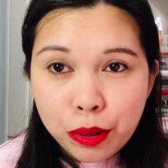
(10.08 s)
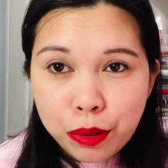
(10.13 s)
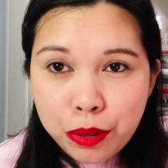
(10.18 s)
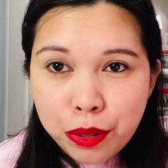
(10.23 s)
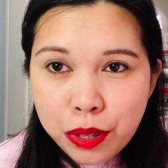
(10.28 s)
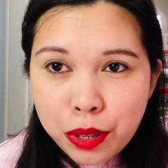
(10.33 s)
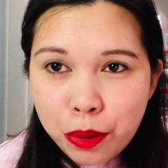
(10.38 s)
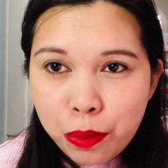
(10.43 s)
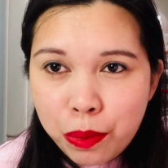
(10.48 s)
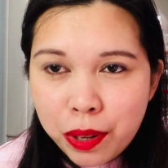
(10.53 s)
to
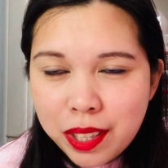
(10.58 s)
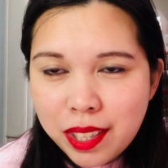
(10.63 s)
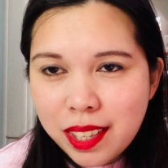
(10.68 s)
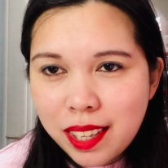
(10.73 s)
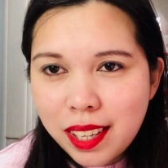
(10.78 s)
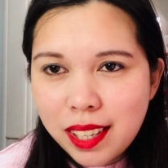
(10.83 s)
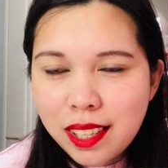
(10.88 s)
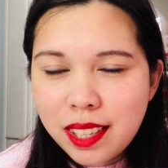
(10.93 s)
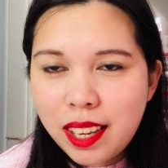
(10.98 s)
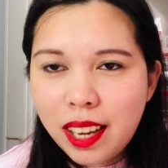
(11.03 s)
see what's
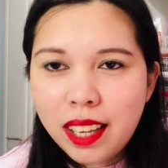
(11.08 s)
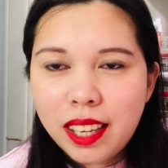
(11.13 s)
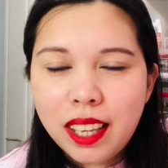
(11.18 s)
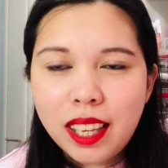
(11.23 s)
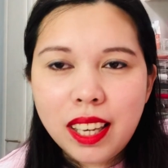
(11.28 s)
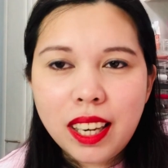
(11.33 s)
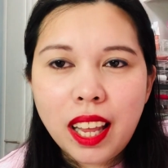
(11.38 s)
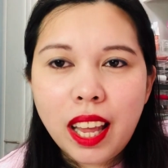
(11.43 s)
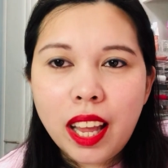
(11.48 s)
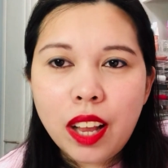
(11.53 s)
inside
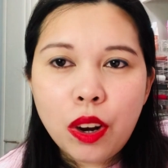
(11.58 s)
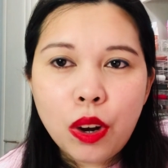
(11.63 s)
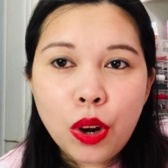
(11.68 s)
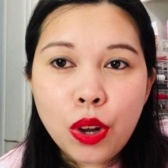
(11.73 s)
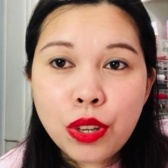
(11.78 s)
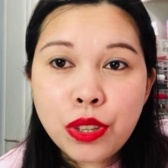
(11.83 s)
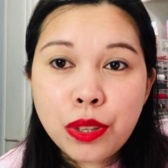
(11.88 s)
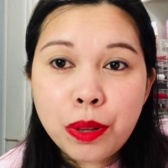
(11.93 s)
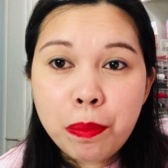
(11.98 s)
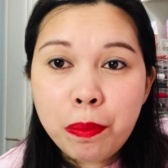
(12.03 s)
in
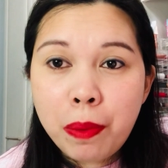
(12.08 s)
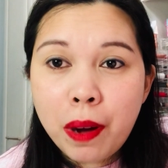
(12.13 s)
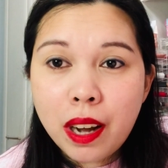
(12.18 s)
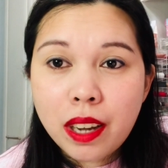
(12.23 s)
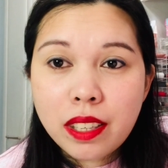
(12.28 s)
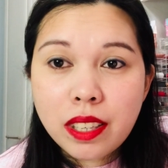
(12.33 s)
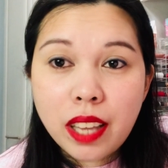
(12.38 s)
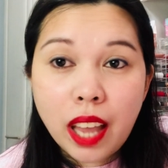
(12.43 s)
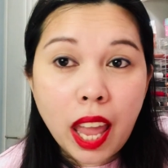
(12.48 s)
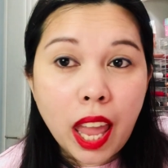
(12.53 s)

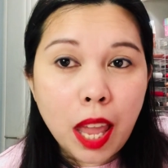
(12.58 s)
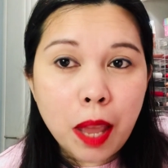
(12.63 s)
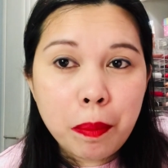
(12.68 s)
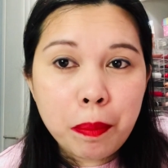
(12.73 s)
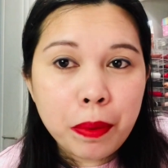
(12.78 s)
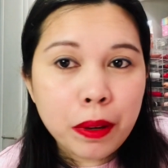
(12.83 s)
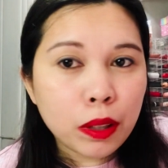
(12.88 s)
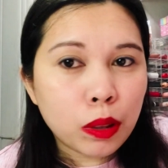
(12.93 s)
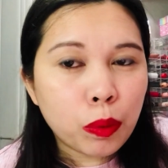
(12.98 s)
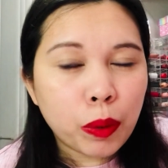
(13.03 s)
Glossybox
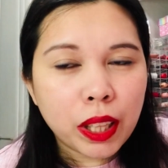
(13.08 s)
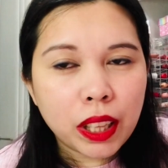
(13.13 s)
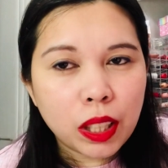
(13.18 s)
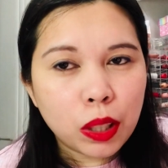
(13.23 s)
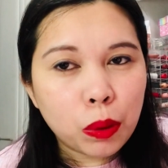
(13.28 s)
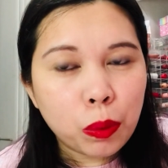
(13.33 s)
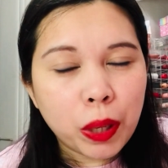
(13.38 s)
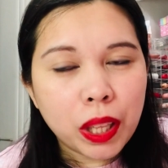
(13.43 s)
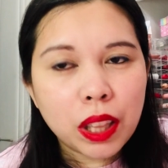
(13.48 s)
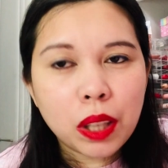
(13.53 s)
April
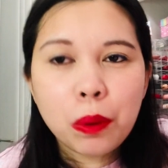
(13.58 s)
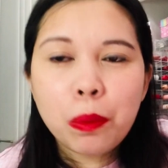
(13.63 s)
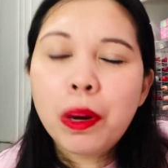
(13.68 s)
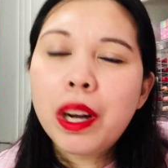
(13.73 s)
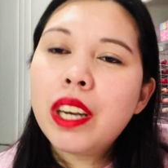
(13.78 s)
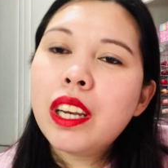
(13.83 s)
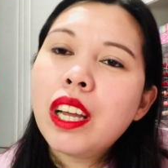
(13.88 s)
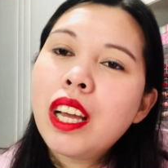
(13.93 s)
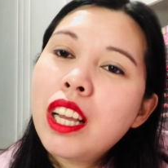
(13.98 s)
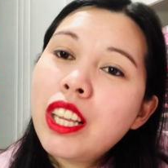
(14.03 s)

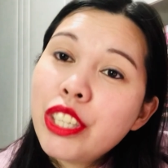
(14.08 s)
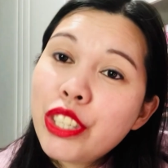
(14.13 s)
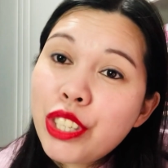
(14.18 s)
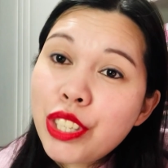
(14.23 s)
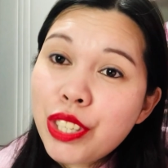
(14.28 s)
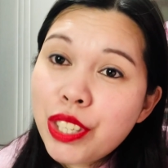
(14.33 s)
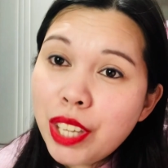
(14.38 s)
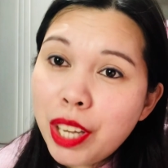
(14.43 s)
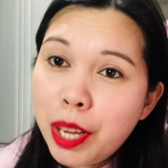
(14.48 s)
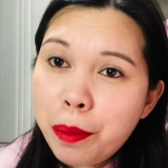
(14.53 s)
2021?
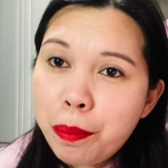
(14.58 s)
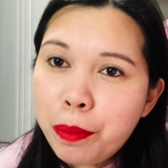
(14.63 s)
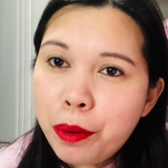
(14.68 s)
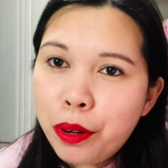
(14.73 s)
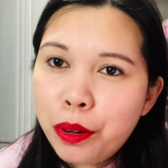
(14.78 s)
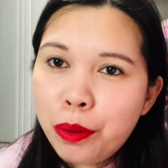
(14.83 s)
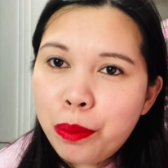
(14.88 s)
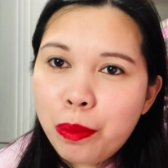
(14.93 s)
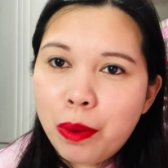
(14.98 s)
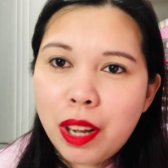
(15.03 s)
Just keep
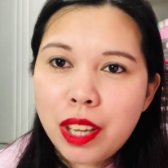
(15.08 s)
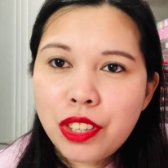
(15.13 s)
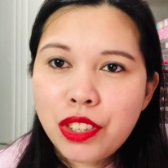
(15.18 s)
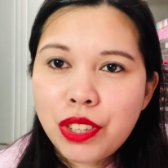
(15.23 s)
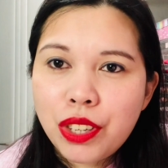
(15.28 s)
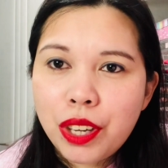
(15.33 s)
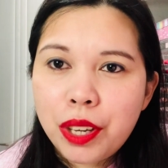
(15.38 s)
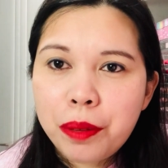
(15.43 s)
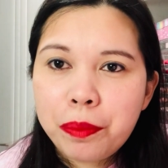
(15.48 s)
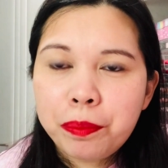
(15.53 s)
on
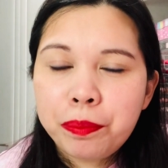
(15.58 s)
watching.